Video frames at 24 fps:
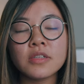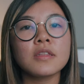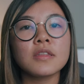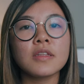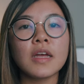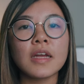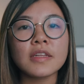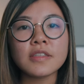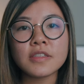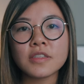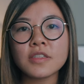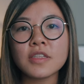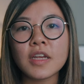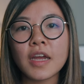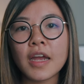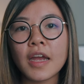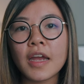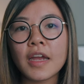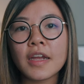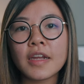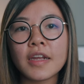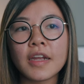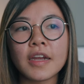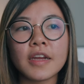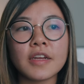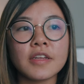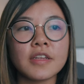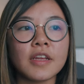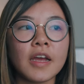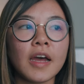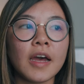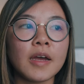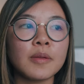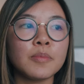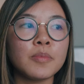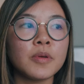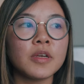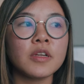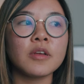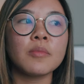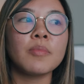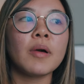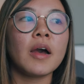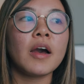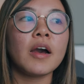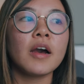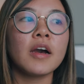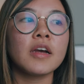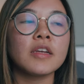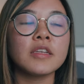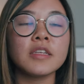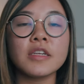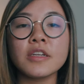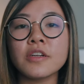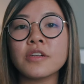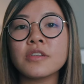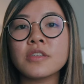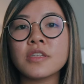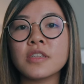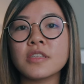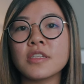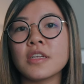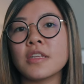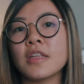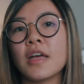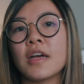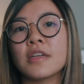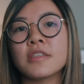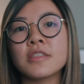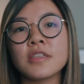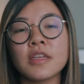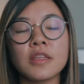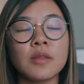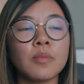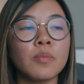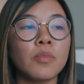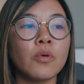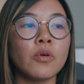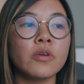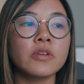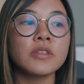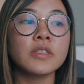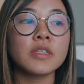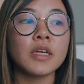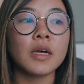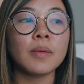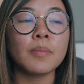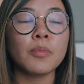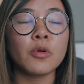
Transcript: Let's say it had been about a year since I last set the boards up,